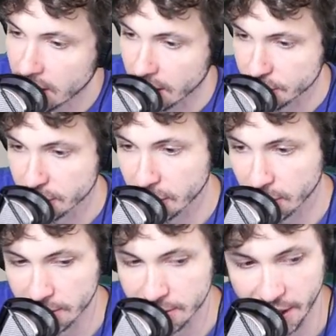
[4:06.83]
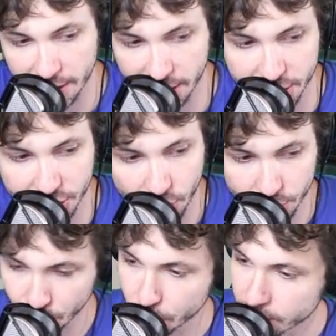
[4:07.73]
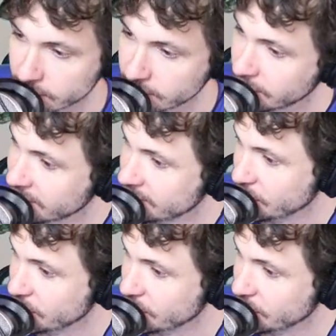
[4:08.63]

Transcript: I should go to Natalie's old room.